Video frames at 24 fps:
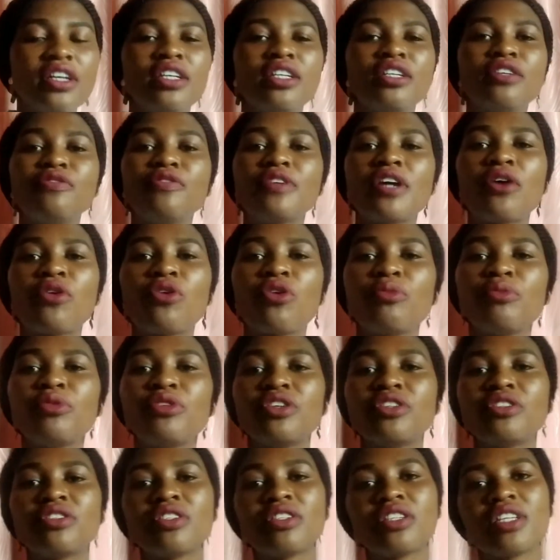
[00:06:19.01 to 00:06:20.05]
If you are a
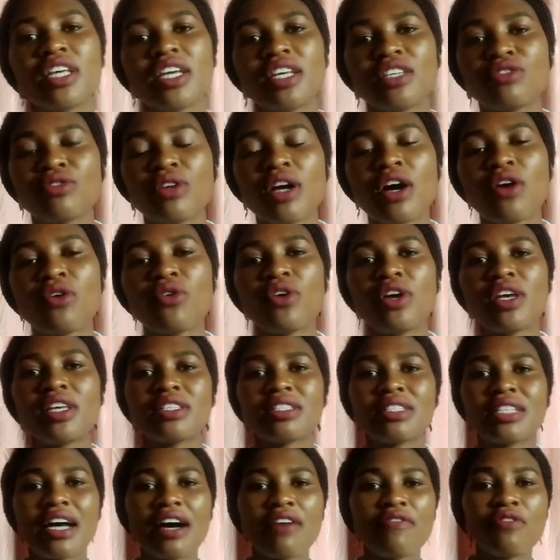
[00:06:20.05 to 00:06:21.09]
community nurse, you are called a
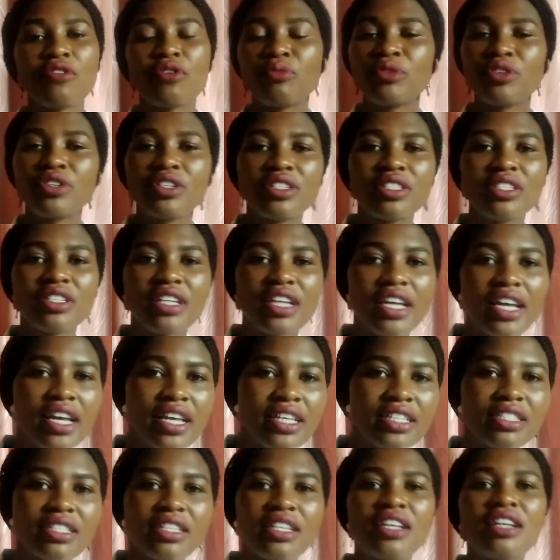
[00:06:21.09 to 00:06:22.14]
staff community
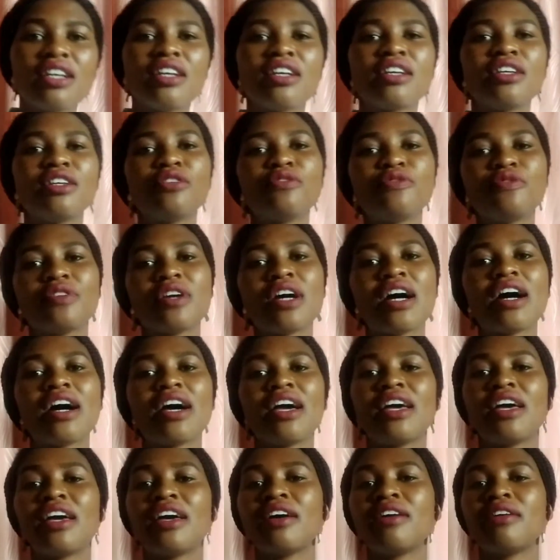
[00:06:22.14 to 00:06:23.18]
nurse. If you
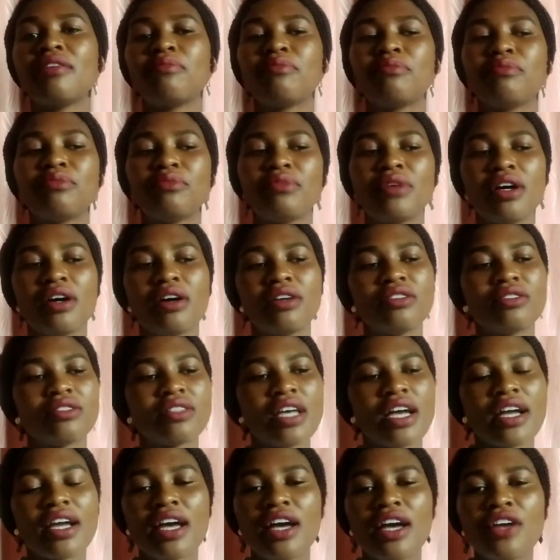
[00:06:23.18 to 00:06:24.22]
are a
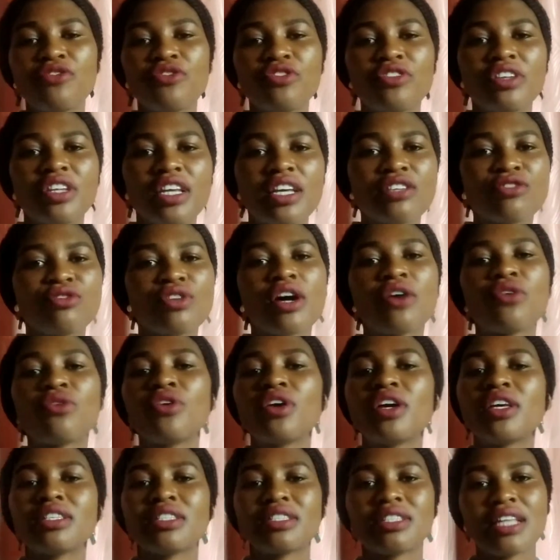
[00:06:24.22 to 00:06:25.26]
psychiatry nurse, you are
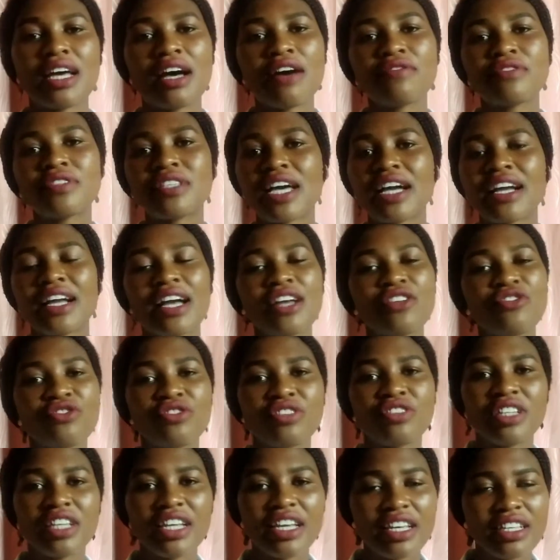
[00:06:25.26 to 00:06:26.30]
called a staff
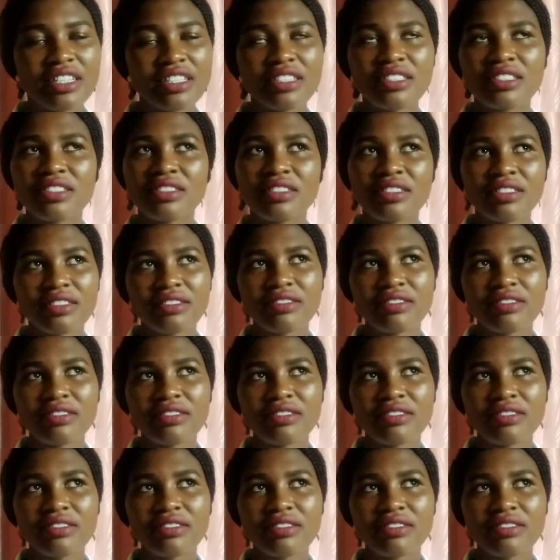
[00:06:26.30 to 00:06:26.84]
psychiatry nurse.